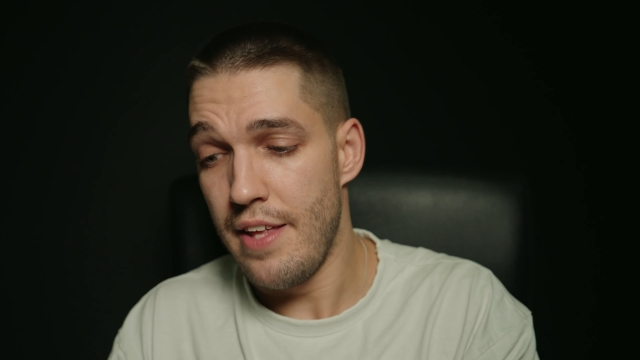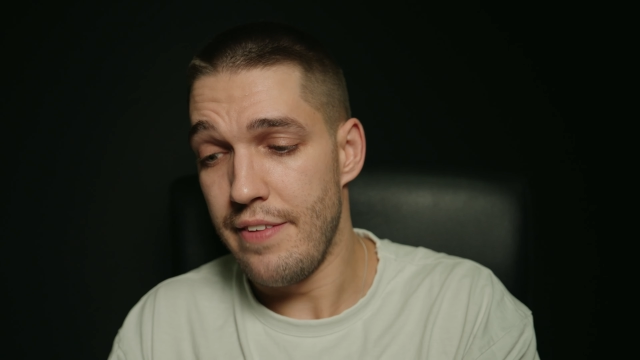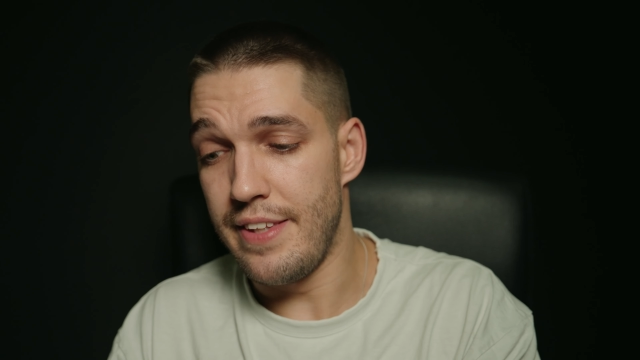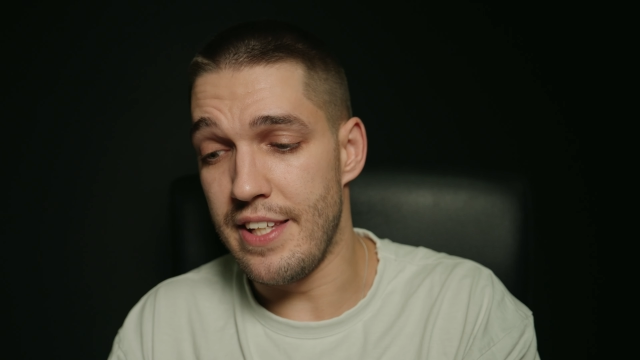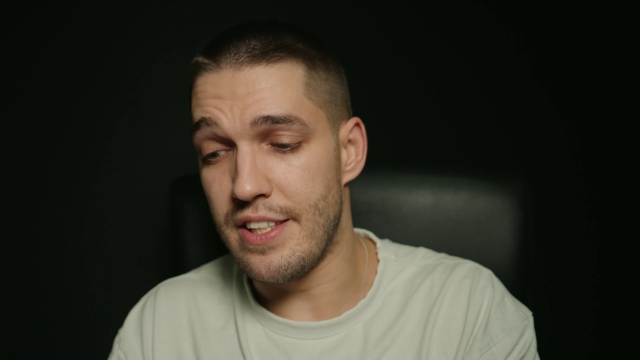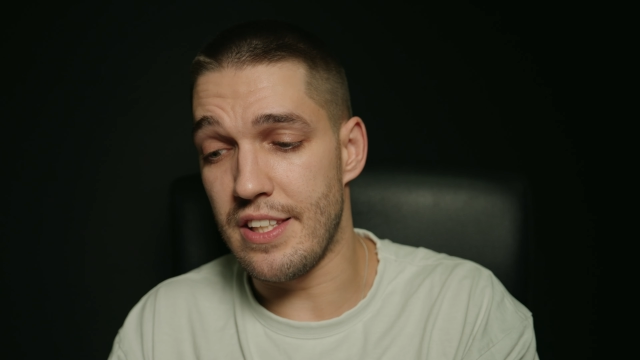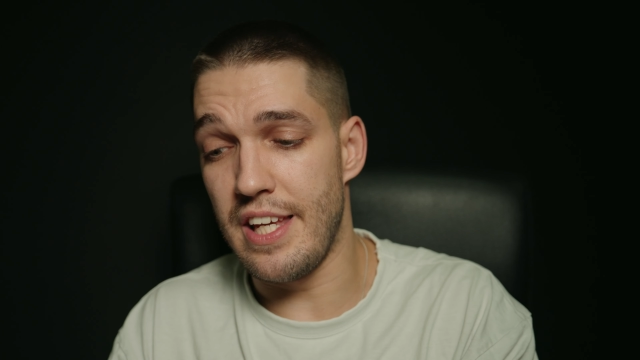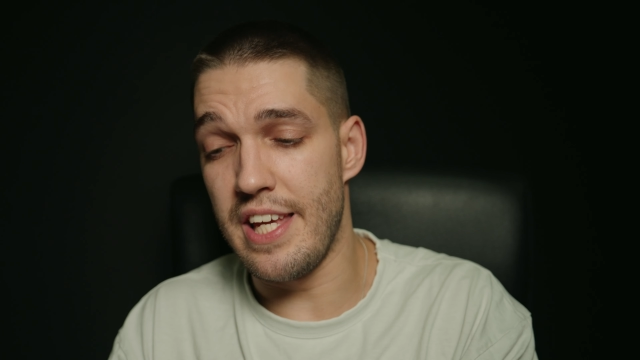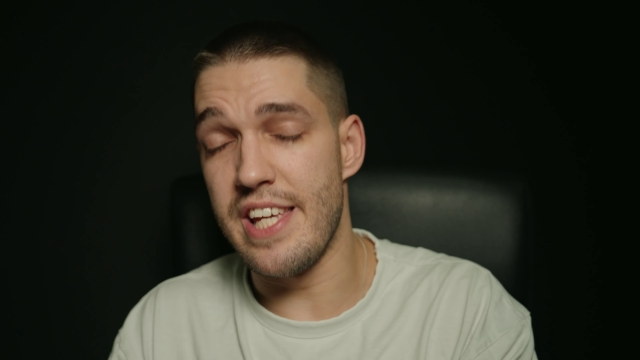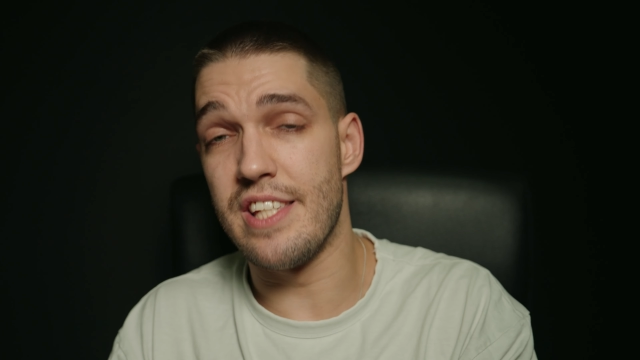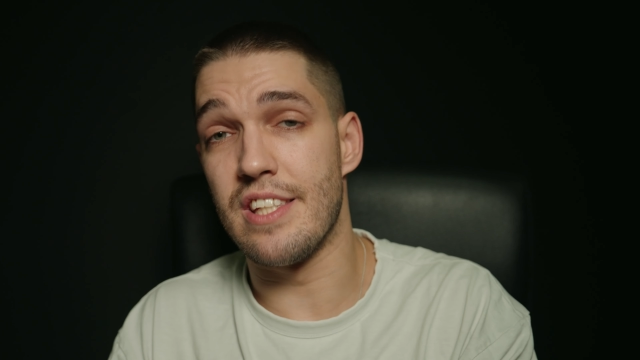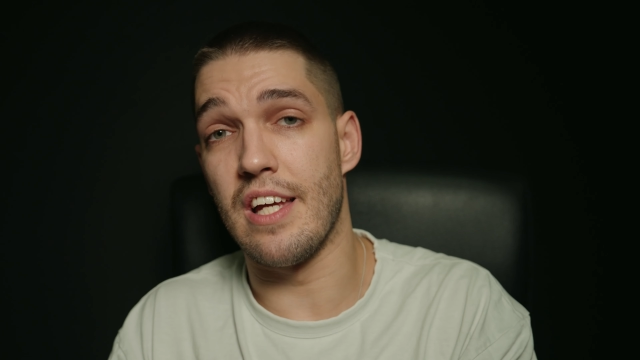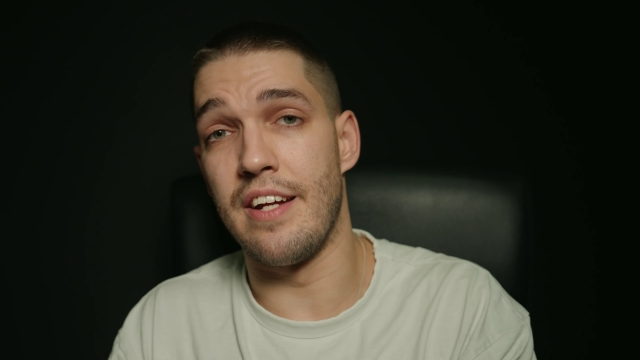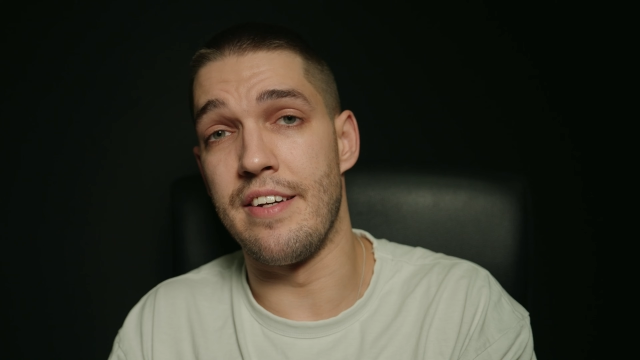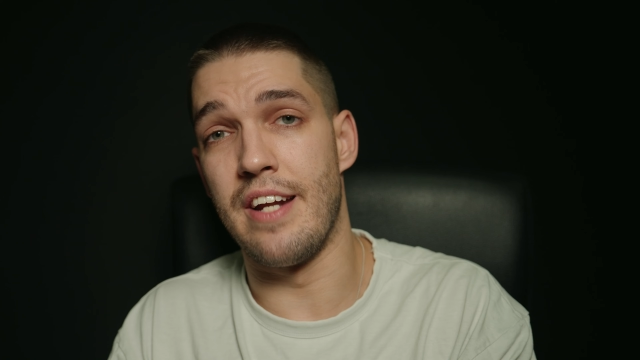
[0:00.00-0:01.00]
This
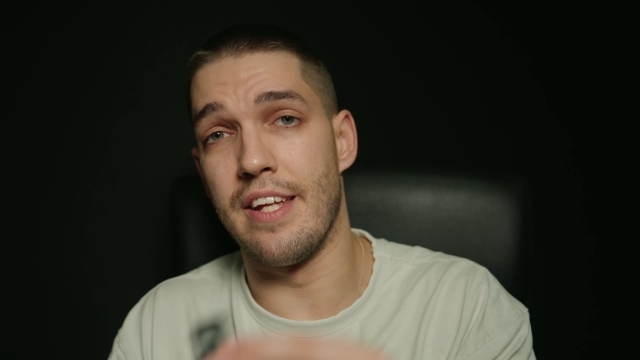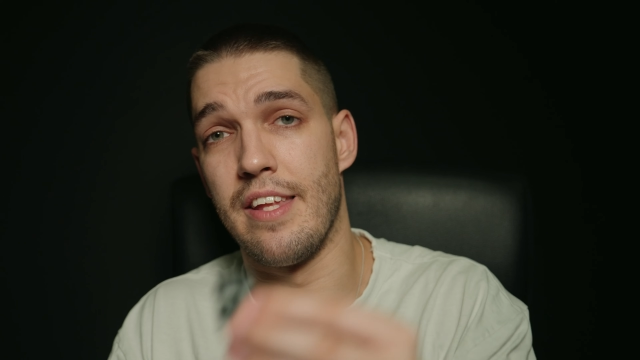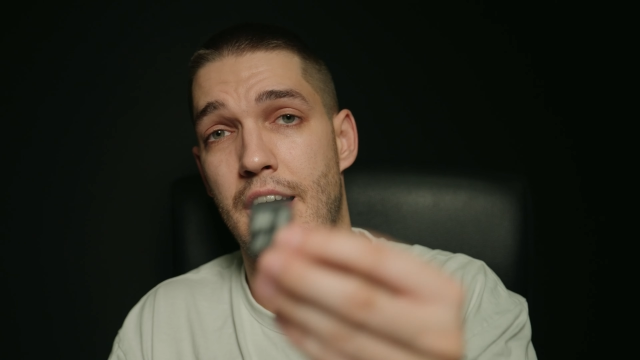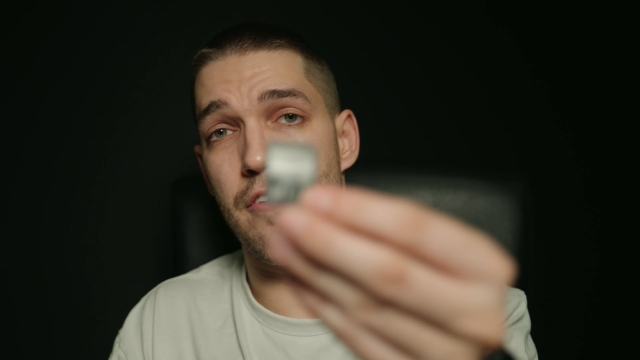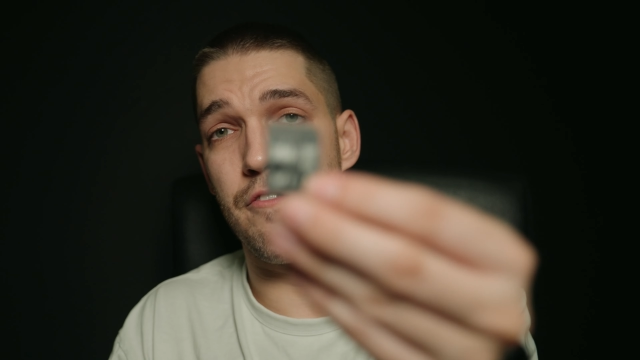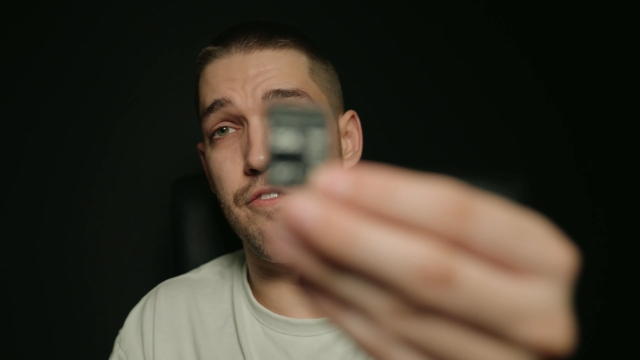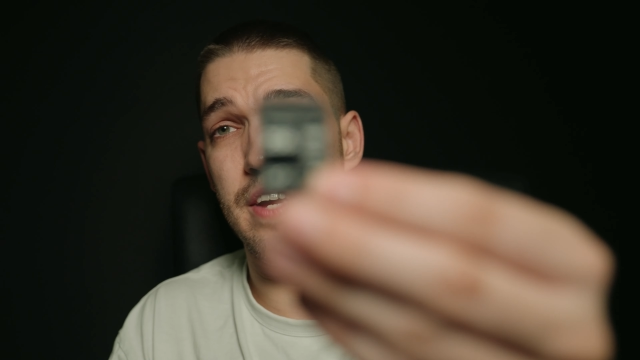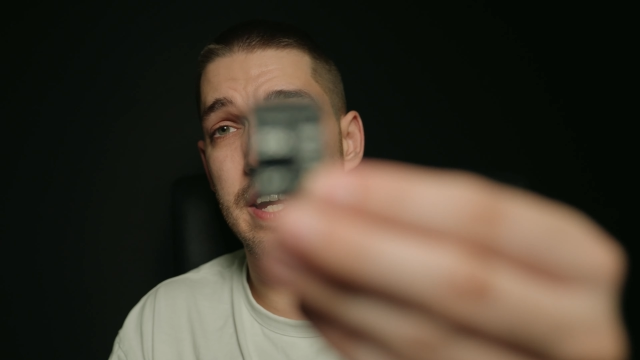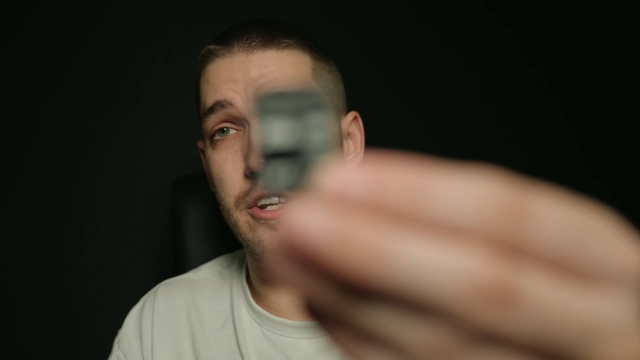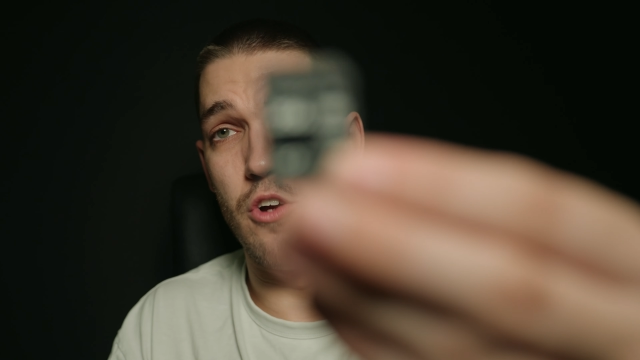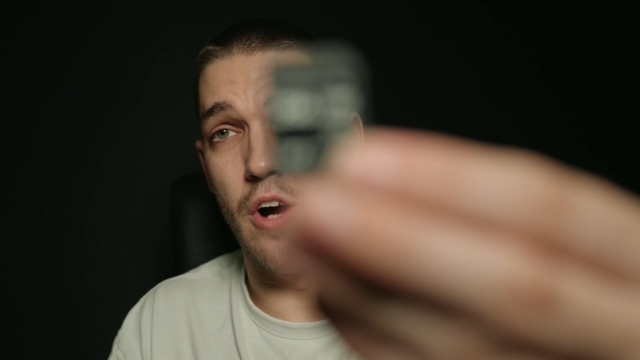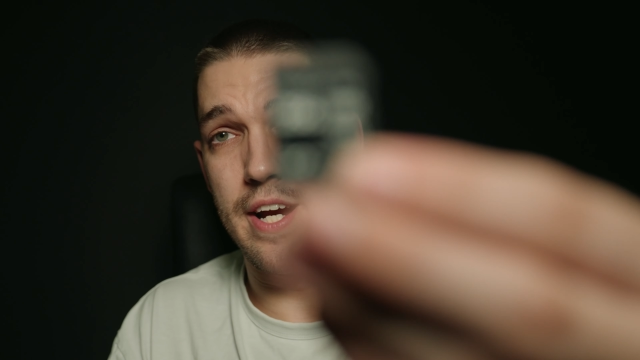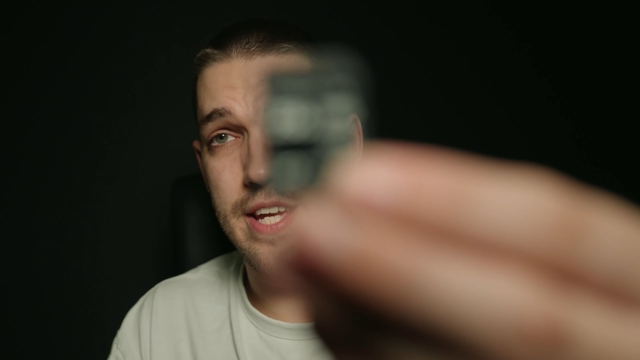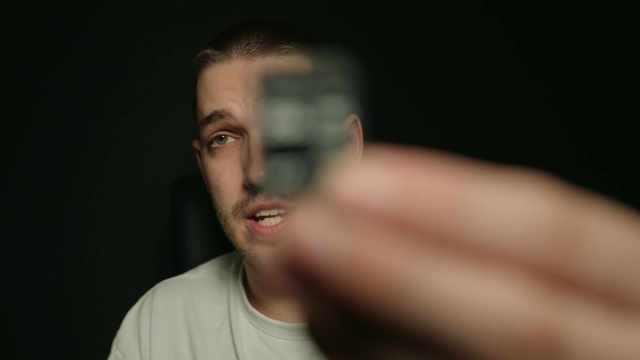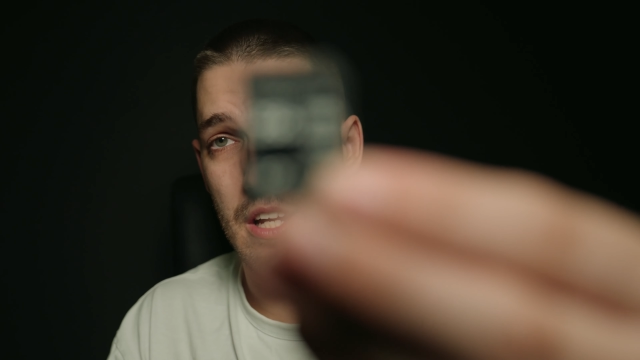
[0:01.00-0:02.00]
is another V
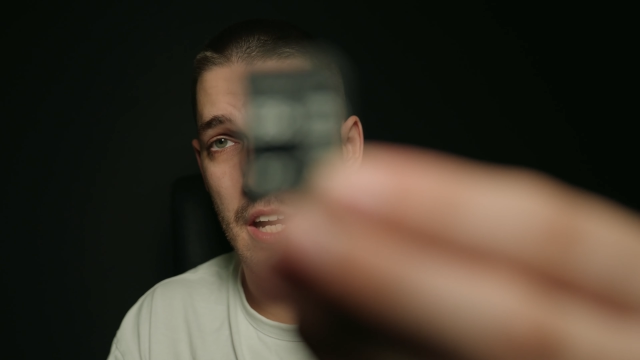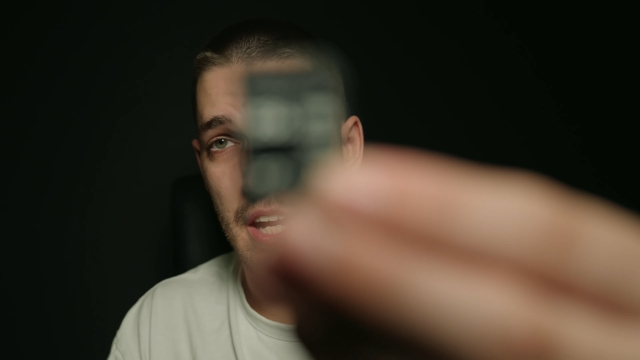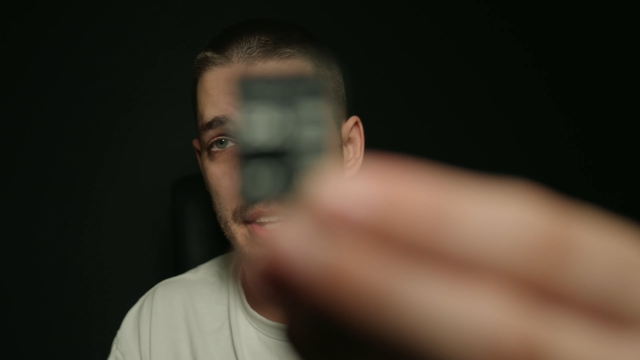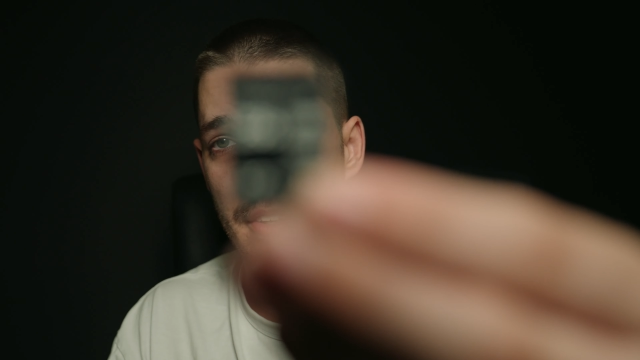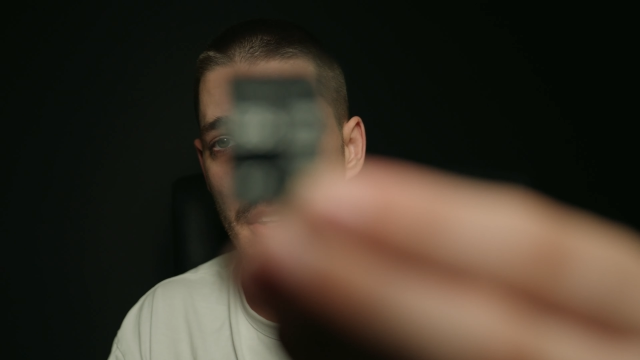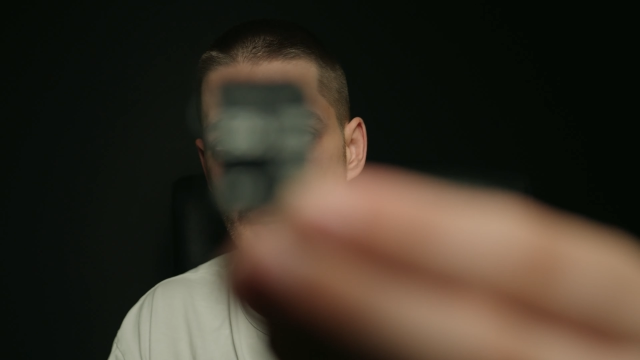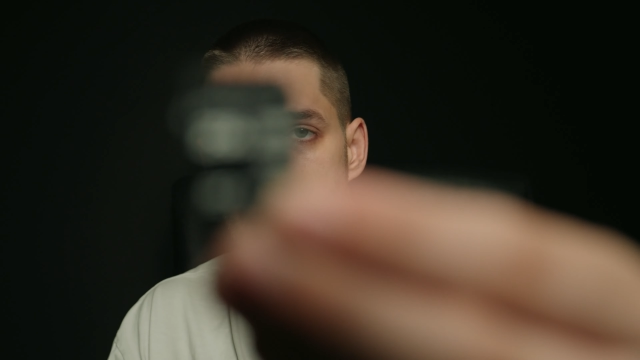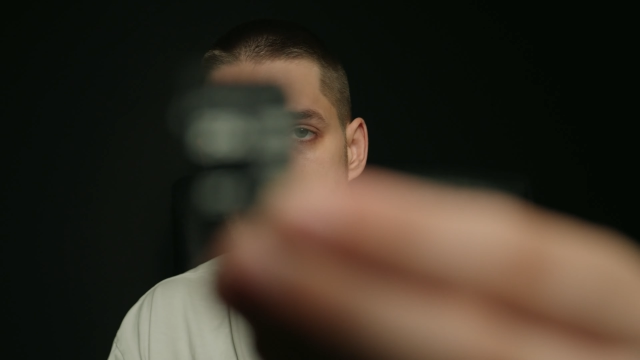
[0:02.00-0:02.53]
ninety card.